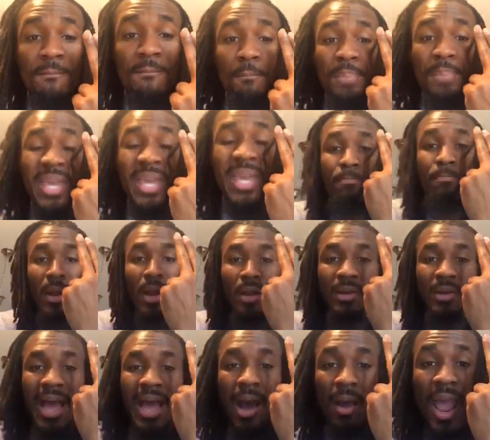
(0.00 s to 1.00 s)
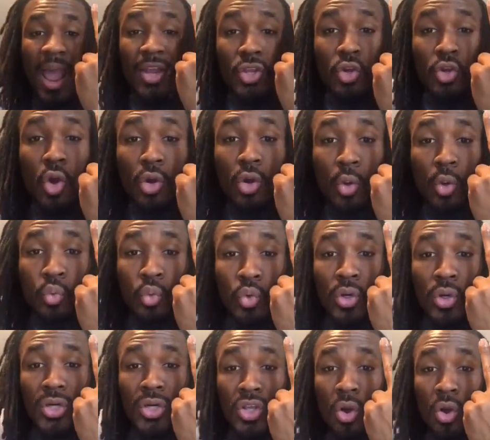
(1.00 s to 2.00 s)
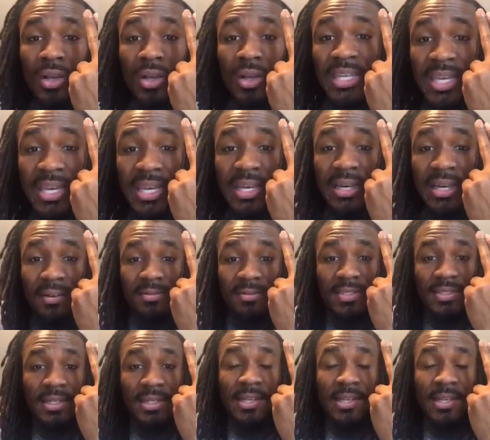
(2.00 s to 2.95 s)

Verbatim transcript: be burnout, and you're going to ruin your gift.